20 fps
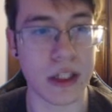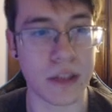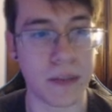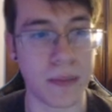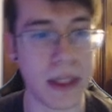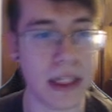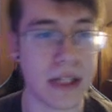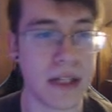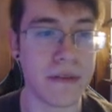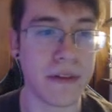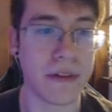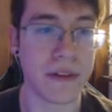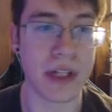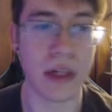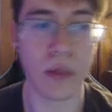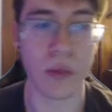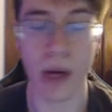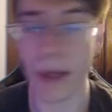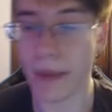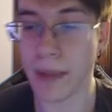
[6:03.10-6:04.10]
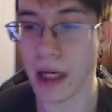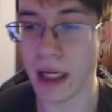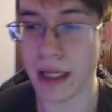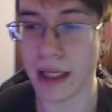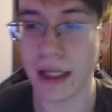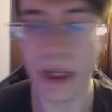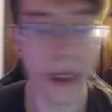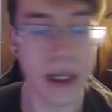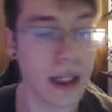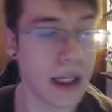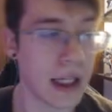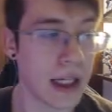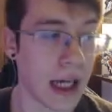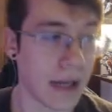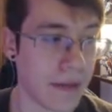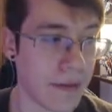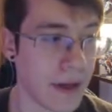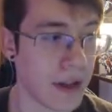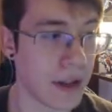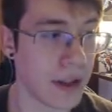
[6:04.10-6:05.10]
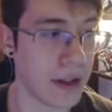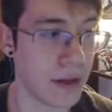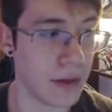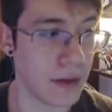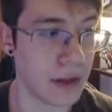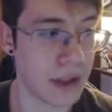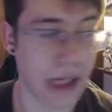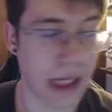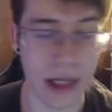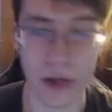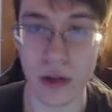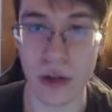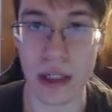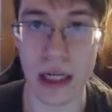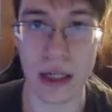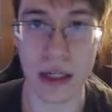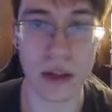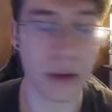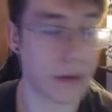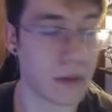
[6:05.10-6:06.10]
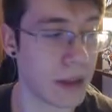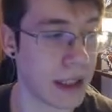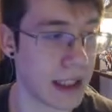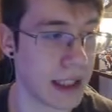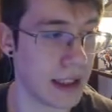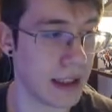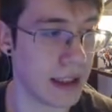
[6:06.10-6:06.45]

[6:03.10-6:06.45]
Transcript: BT15 Waymon. I failed you. I could not cook with it.